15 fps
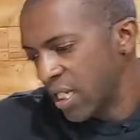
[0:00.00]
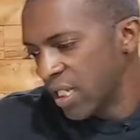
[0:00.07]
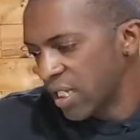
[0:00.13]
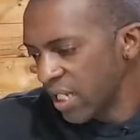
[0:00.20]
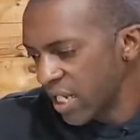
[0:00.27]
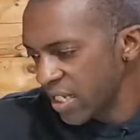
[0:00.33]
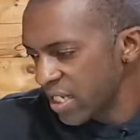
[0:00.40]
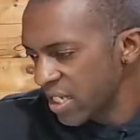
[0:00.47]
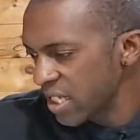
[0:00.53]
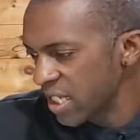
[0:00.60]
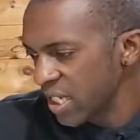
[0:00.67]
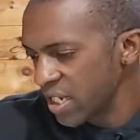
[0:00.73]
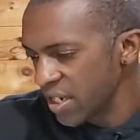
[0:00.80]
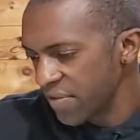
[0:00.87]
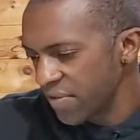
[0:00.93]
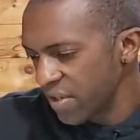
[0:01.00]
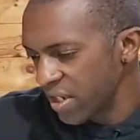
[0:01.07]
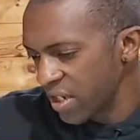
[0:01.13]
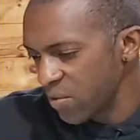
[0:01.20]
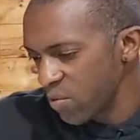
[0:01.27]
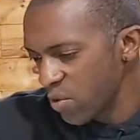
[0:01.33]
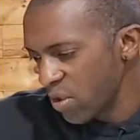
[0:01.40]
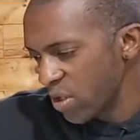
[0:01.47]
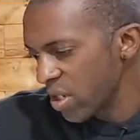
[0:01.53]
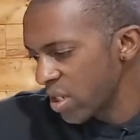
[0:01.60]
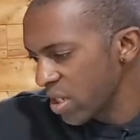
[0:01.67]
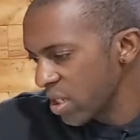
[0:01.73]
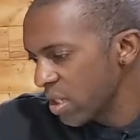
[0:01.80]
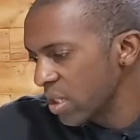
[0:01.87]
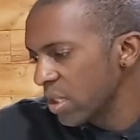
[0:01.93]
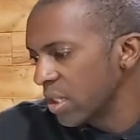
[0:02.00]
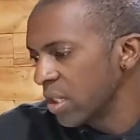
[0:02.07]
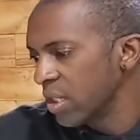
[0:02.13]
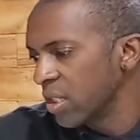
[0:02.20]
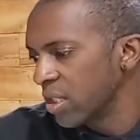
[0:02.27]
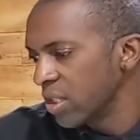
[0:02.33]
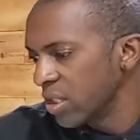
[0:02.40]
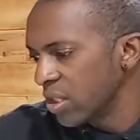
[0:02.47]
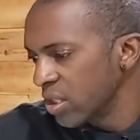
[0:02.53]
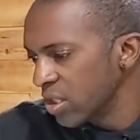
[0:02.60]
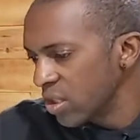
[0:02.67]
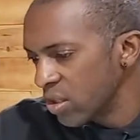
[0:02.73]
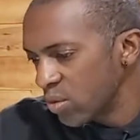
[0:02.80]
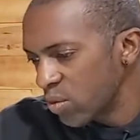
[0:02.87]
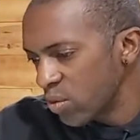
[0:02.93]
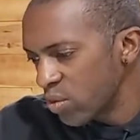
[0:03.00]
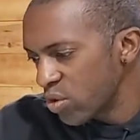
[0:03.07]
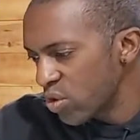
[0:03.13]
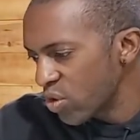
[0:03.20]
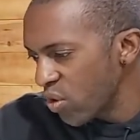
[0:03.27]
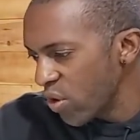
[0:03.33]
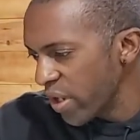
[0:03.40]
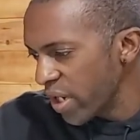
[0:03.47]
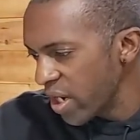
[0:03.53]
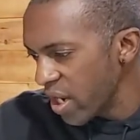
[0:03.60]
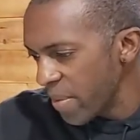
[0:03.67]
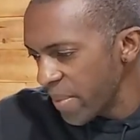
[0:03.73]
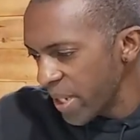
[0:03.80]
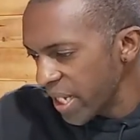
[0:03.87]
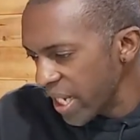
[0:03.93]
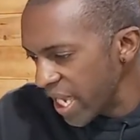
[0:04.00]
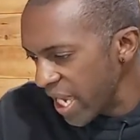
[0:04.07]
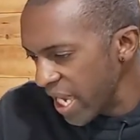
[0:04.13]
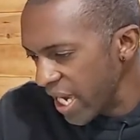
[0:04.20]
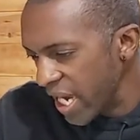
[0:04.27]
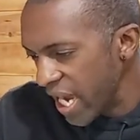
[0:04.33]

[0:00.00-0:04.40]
Let's see if anyone will join up and hang